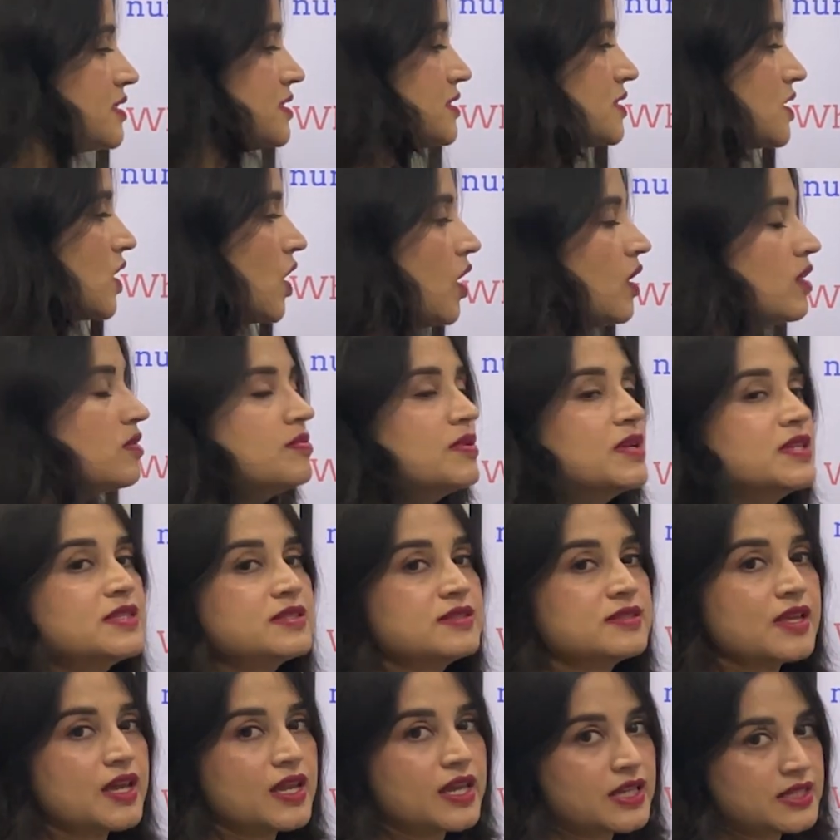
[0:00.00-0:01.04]
is always
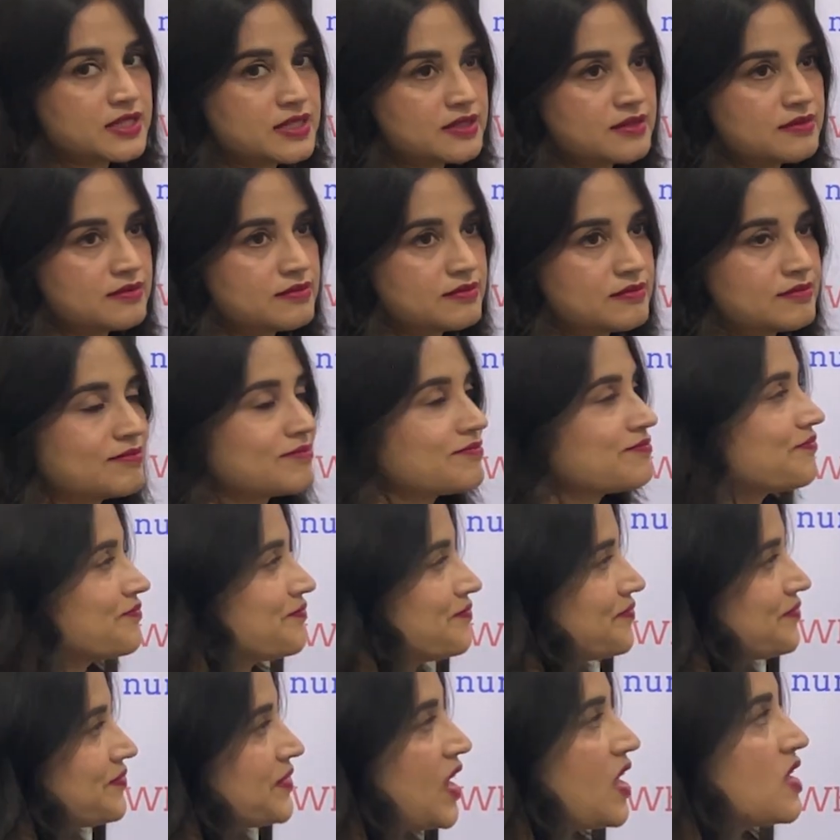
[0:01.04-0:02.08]
negative.
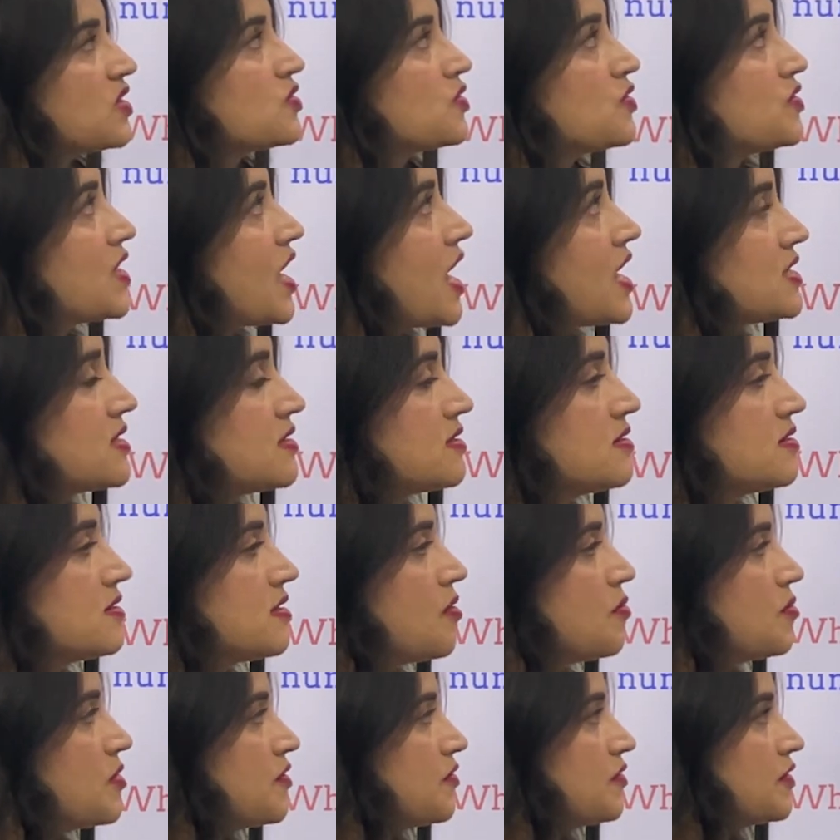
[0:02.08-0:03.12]
So that's the
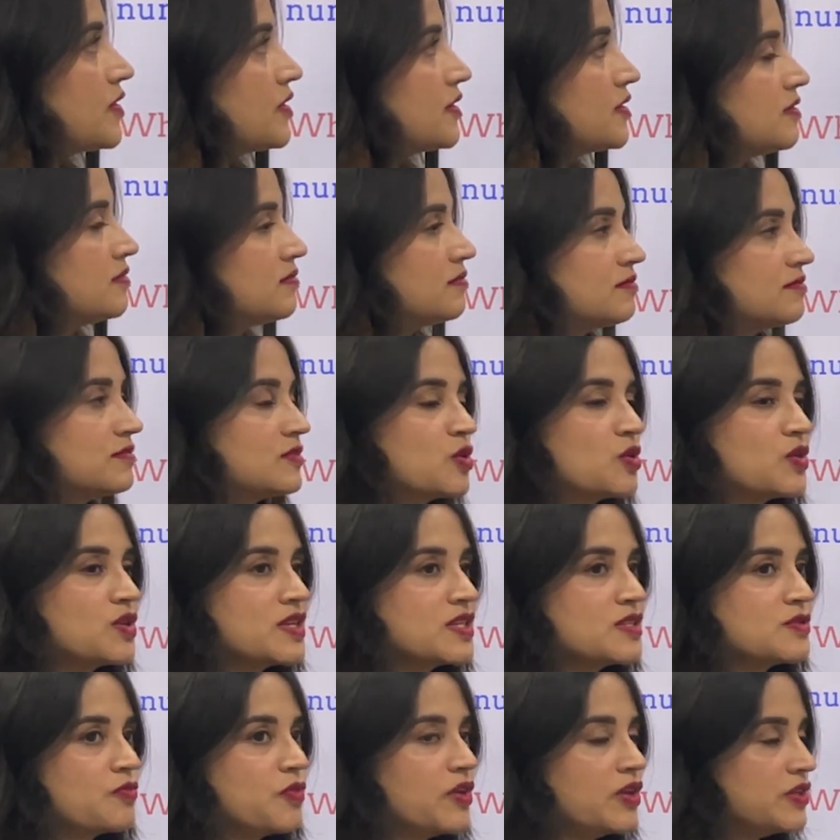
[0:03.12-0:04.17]
summary for
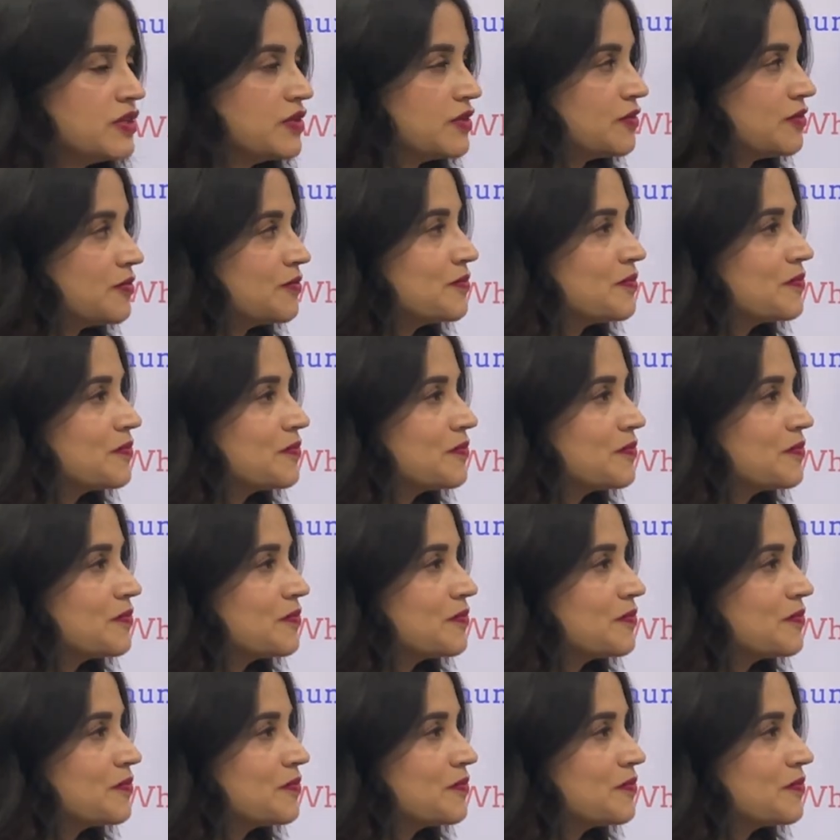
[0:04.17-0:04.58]
today's video.